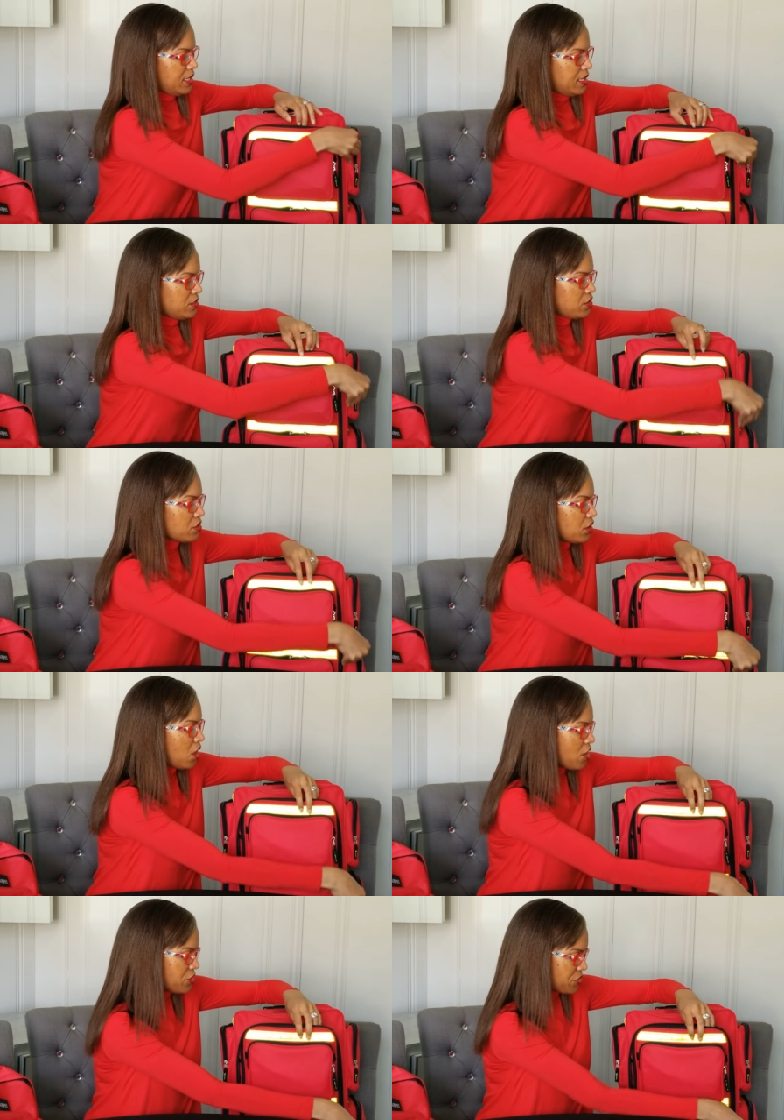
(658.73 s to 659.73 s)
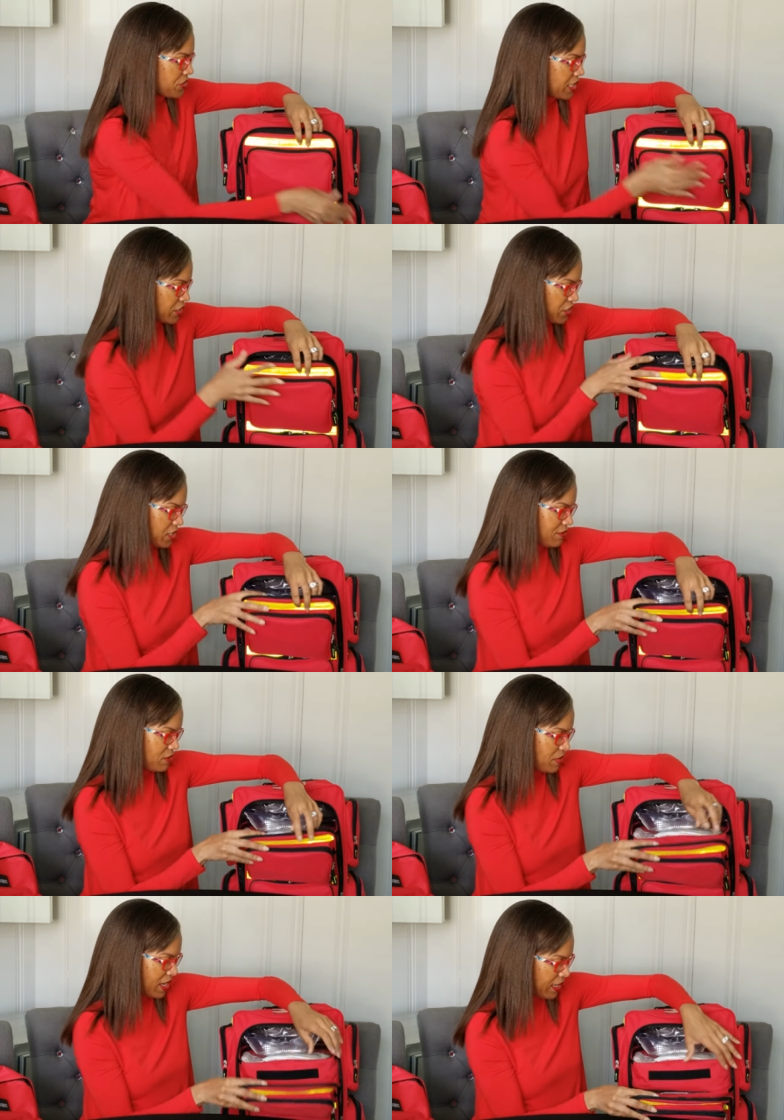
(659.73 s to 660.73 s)
Into the larger section of the
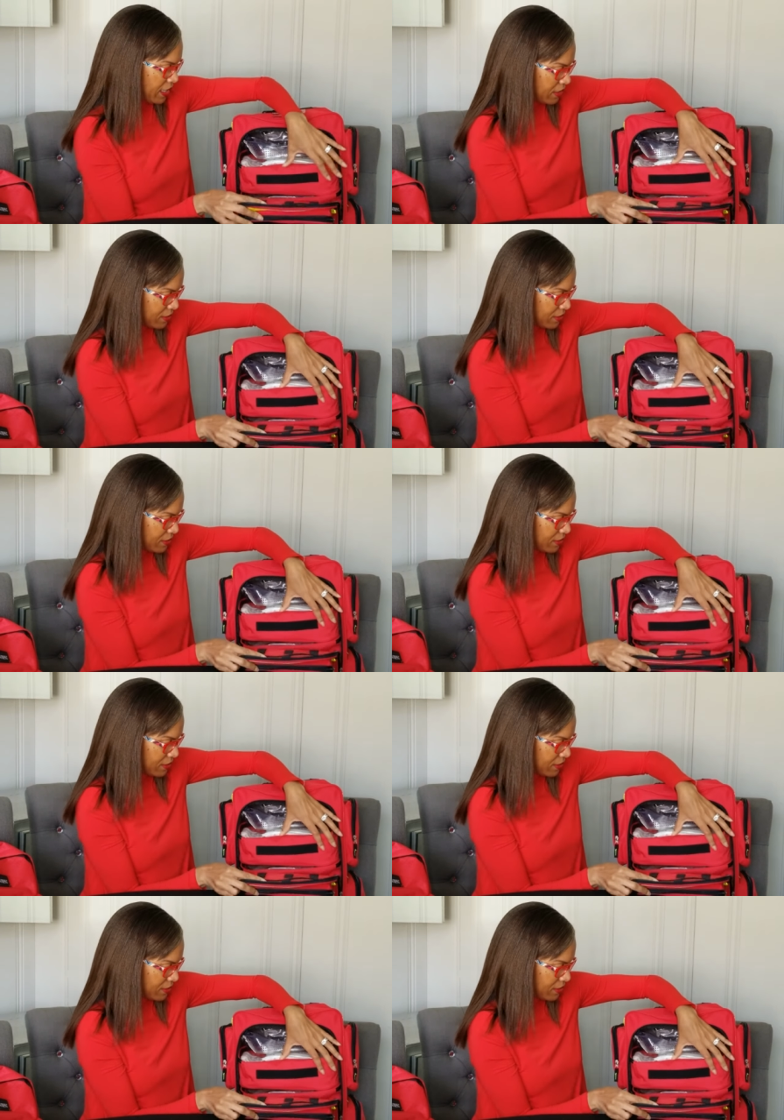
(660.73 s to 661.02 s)
bag,